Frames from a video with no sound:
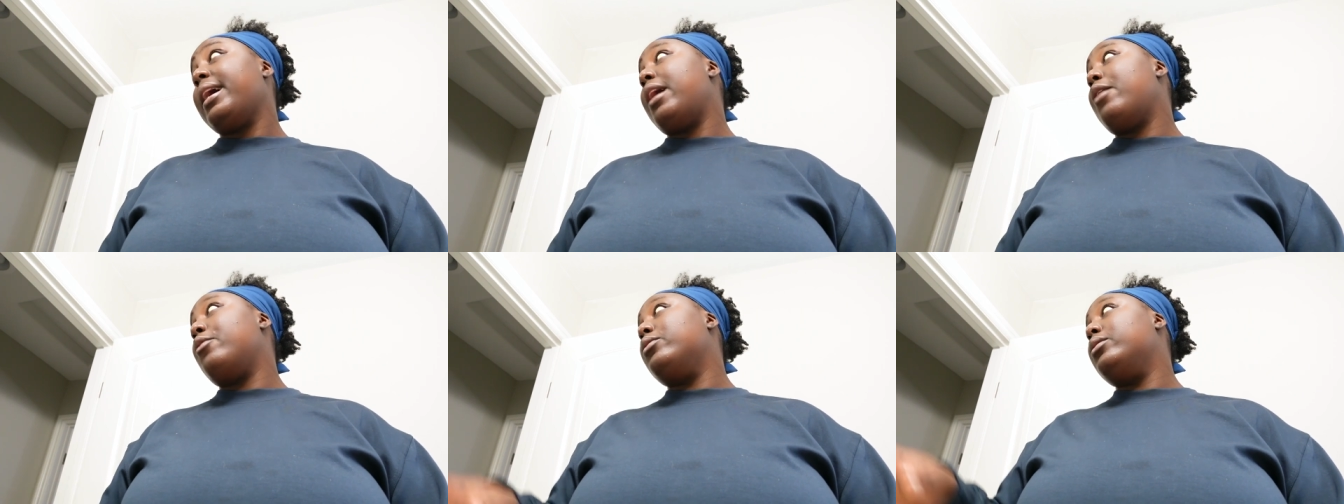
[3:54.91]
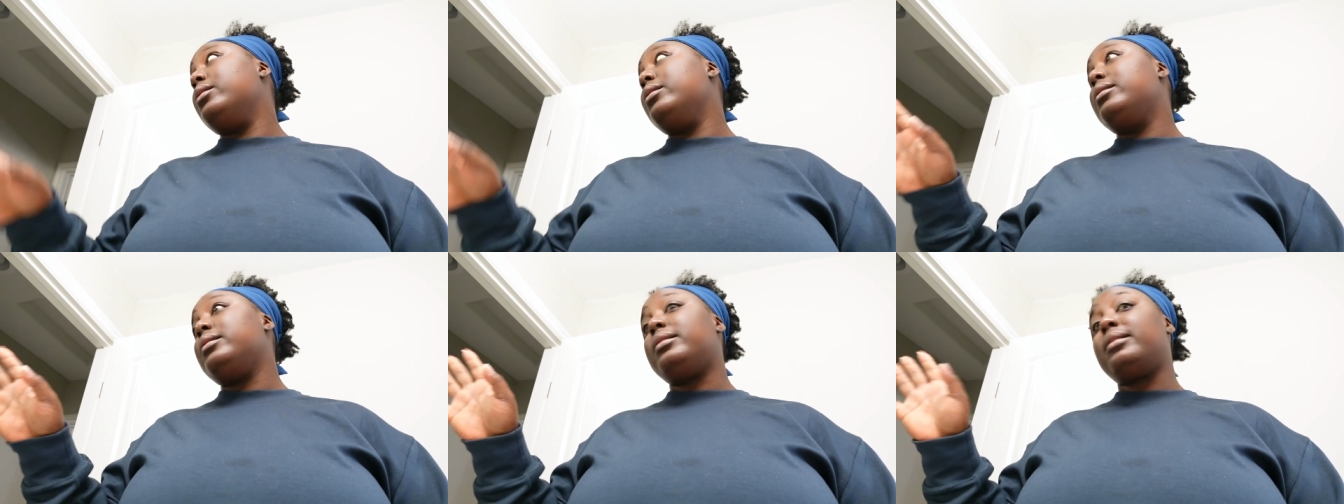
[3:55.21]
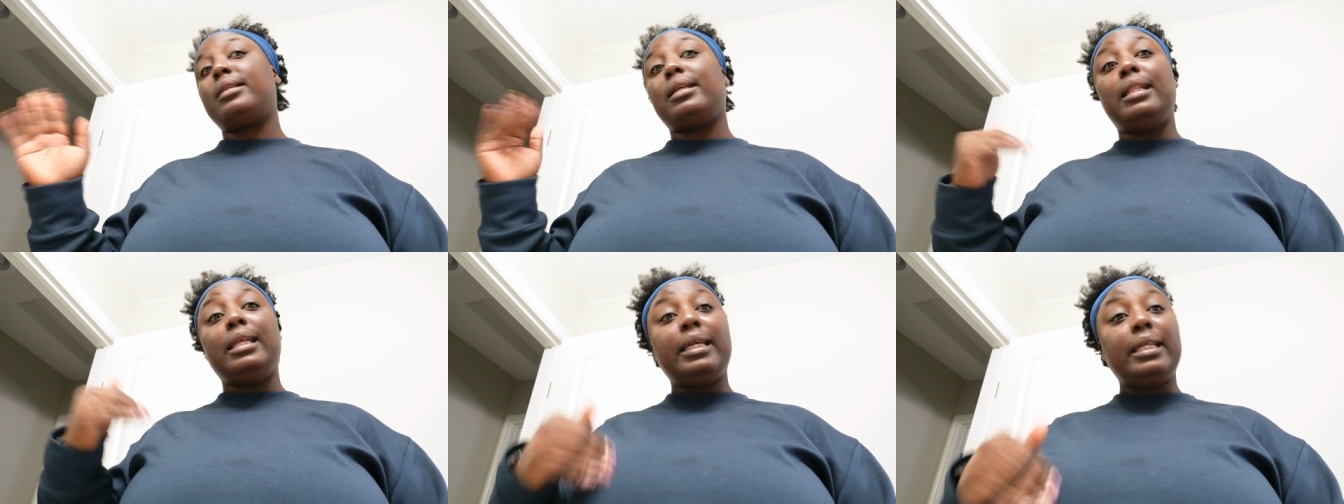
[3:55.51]
I was
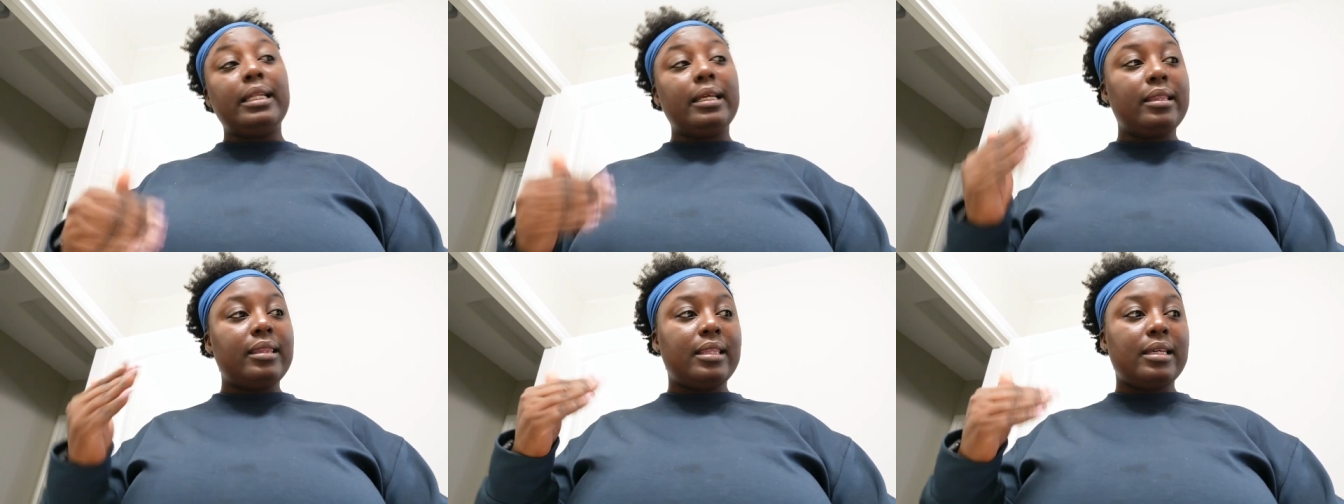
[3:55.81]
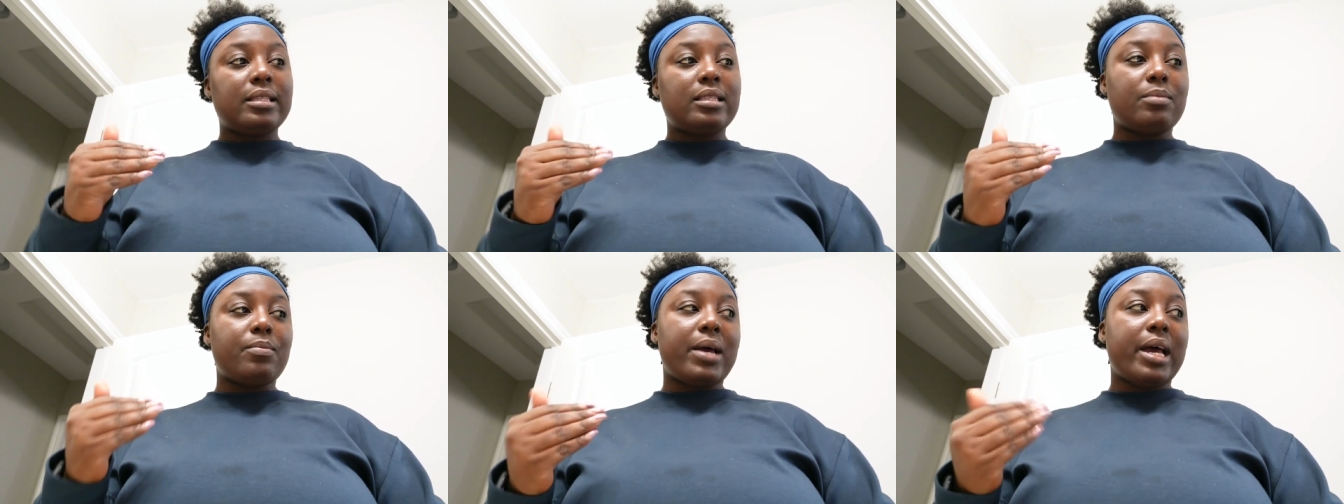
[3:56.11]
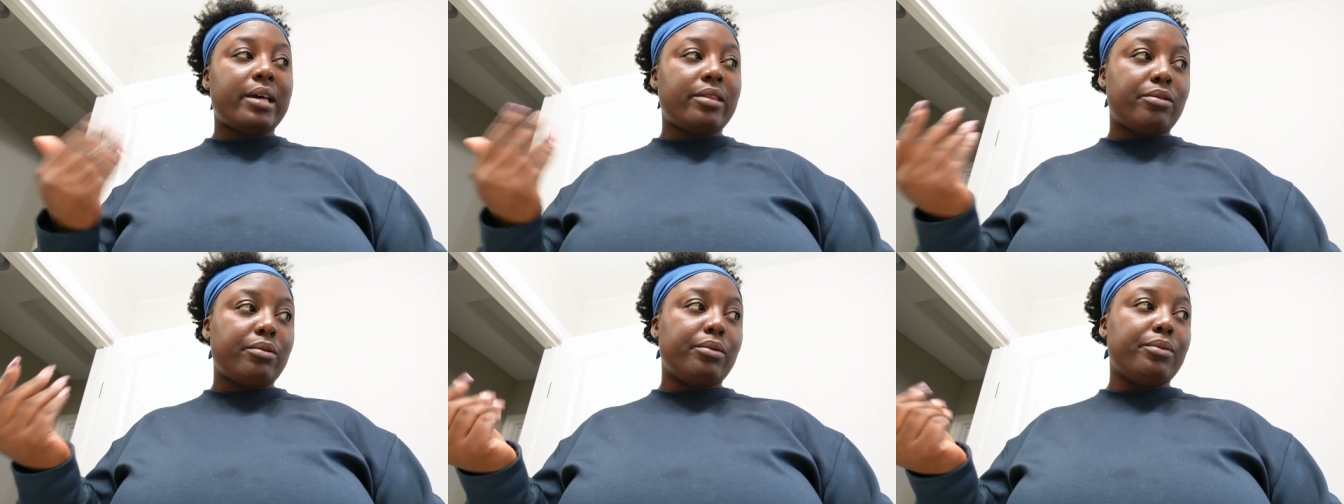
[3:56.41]
cleaning this
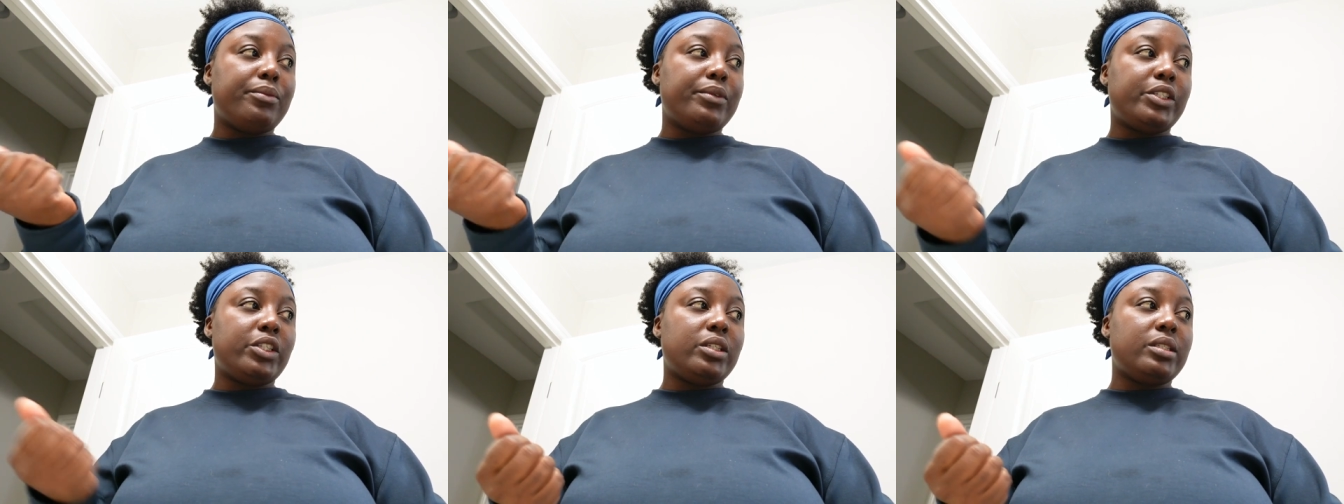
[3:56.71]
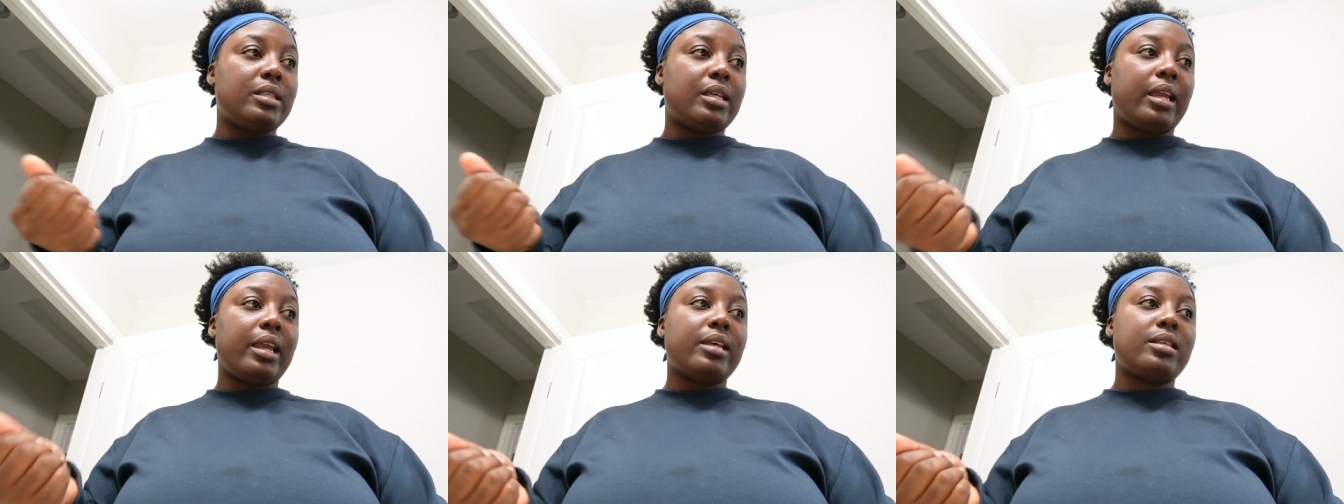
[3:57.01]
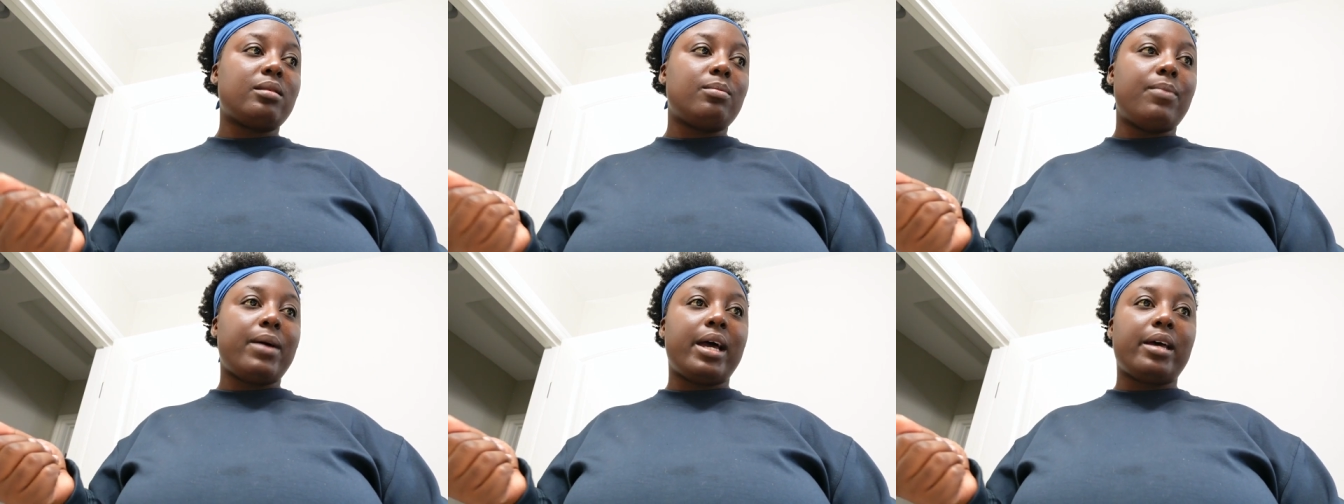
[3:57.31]
bathroom which is a
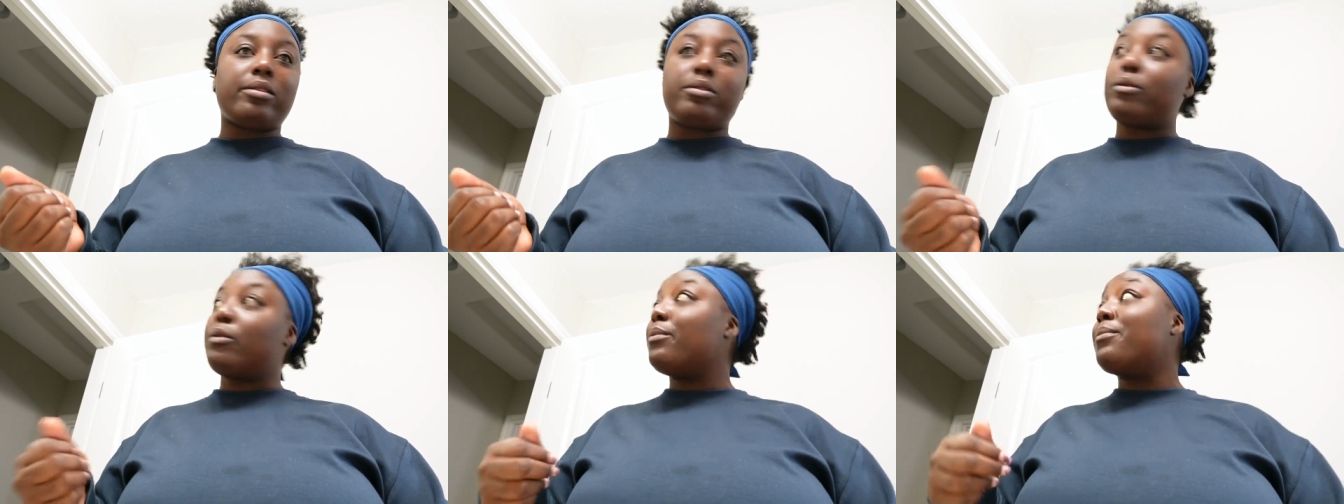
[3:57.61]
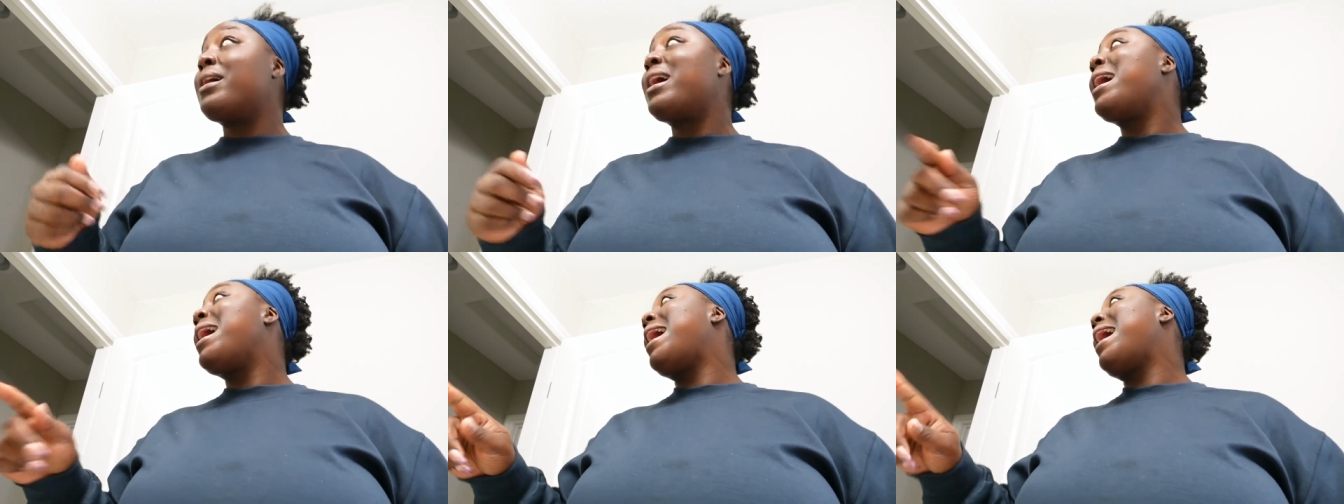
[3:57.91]
guest bathroom